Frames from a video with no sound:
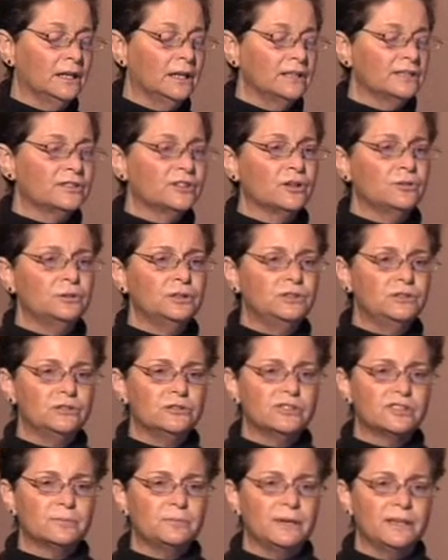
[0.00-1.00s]
And so we do
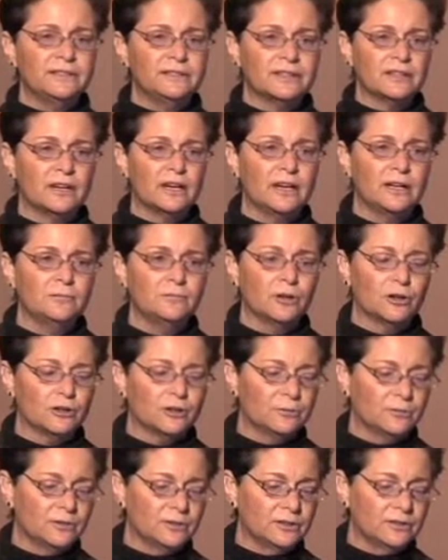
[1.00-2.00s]
spend time
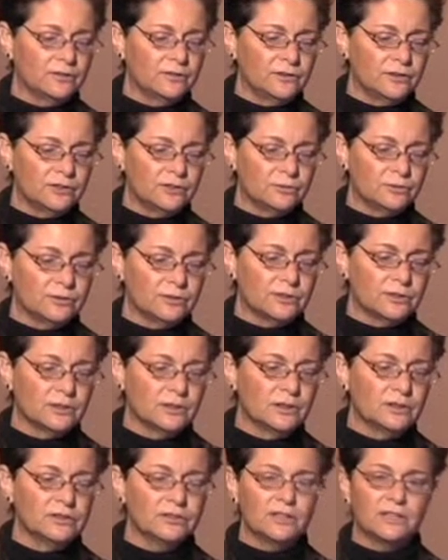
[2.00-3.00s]
working with individuals
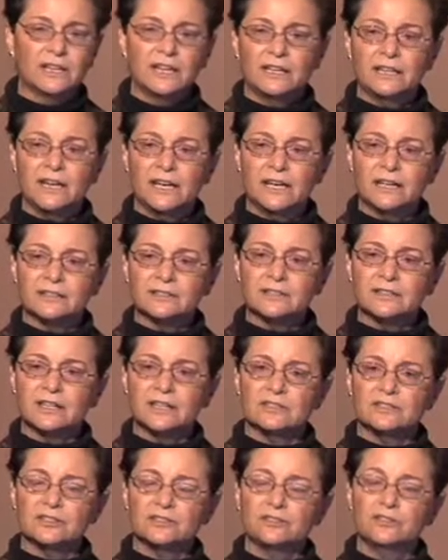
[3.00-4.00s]
to gain
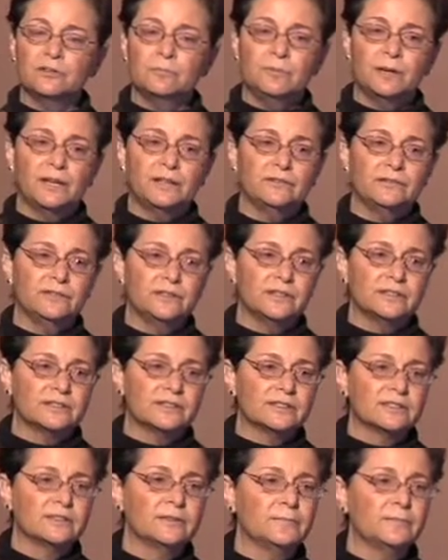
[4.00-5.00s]
access to the
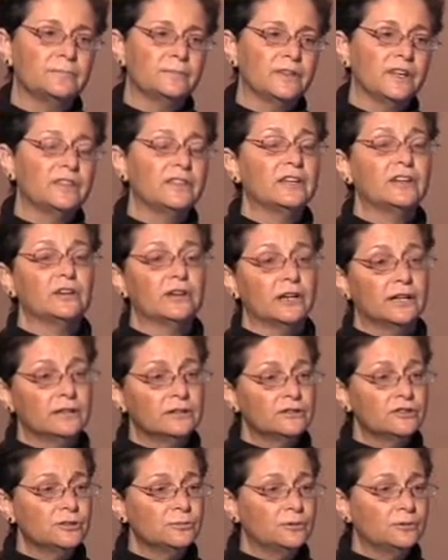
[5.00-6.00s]
benefits that they are
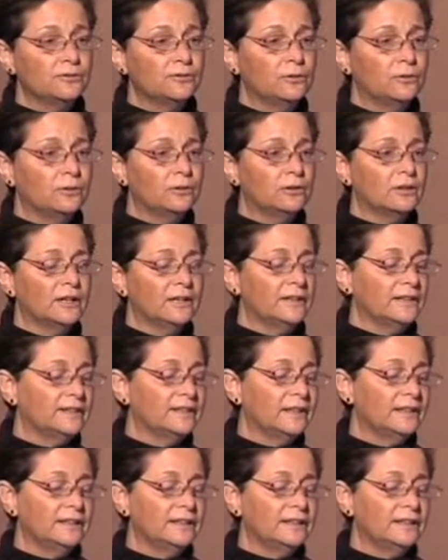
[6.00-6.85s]
eligible for and that they